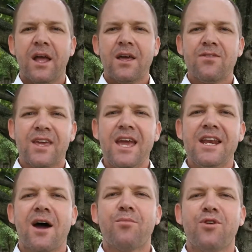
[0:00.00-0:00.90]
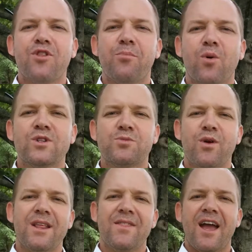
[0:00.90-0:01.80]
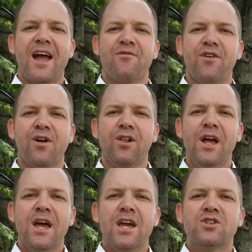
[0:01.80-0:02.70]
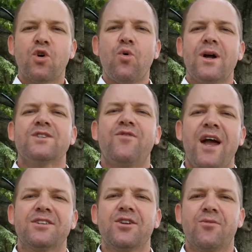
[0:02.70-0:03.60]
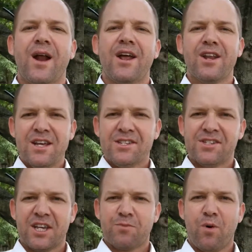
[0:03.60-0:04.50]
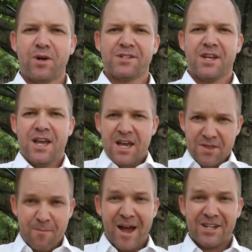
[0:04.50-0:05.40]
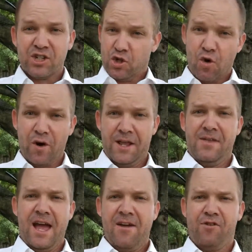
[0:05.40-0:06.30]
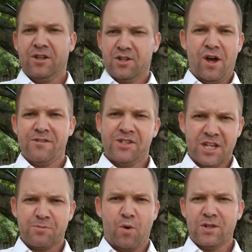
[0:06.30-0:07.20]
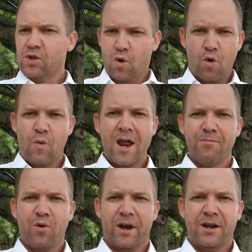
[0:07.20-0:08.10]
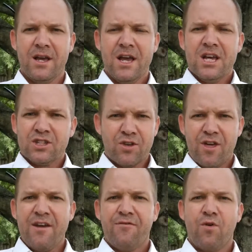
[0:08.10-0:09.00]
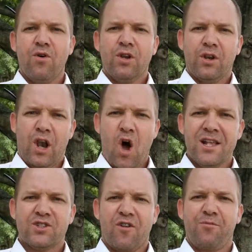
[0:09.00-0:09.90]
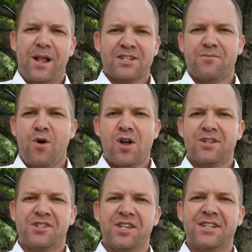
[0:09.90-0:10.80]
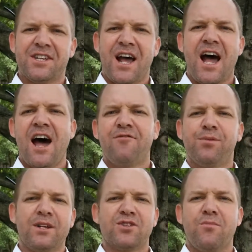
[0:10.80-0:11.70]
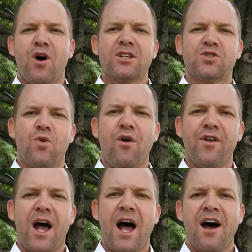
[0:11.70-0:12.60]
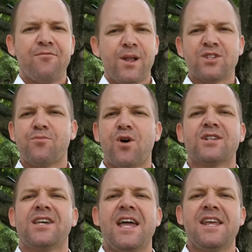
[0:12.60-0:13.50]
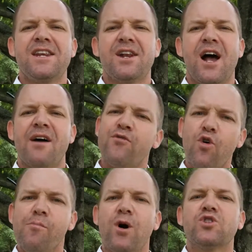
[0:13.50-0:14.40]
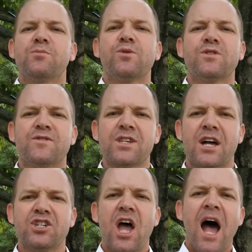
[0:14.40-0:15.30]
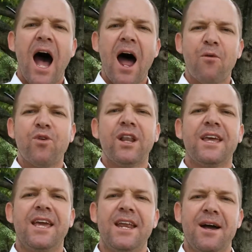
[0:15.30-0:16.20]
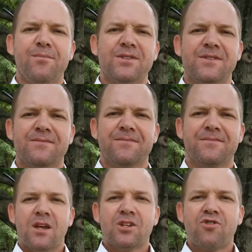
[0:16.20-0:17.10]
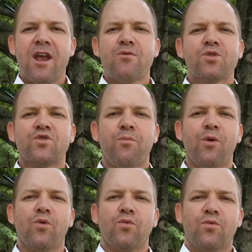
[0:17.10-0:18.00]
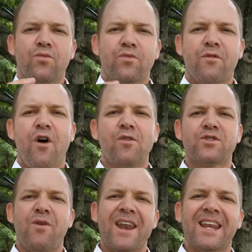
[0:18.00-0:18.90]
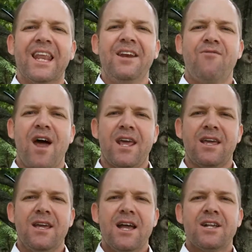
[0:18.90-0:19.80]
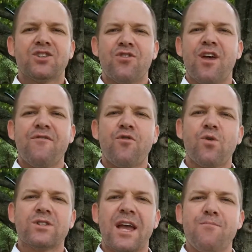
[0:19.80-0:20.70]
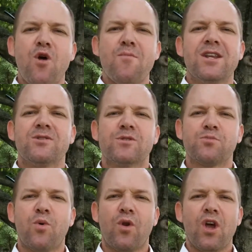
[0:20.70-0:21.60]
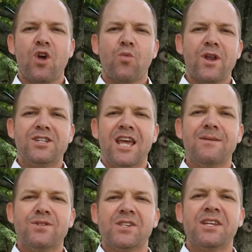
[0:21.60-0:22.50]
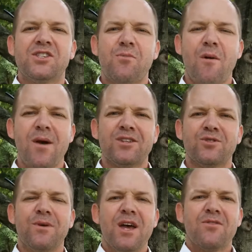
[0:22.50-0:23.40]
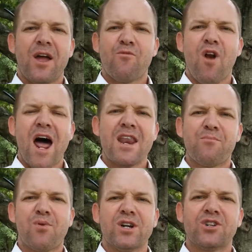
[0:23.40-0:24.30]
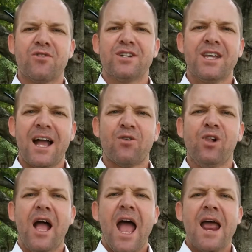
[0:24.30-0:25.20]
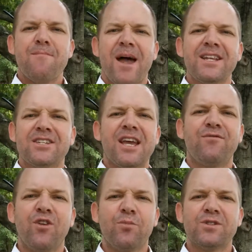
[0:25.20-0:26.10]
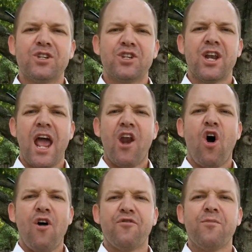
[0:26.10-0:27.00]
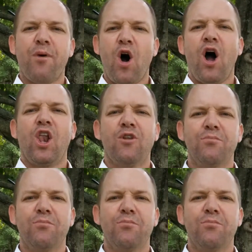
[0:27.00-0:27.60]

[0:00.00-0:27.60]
The key number in the point spread in the AFL is always factored around 6 points. The major scoring in the AFL is either 6 points or 1 point. So therefore, lines of plus and minus 6.5, plus and minus 12.5, plus and minus 18.5, or multiples of such are really key numbers. Australian rules football revolves around elite running, and so therefore it's a momentum sport. When teams seize the momentum, they run and pressure and tackle and maintain field position and often pile on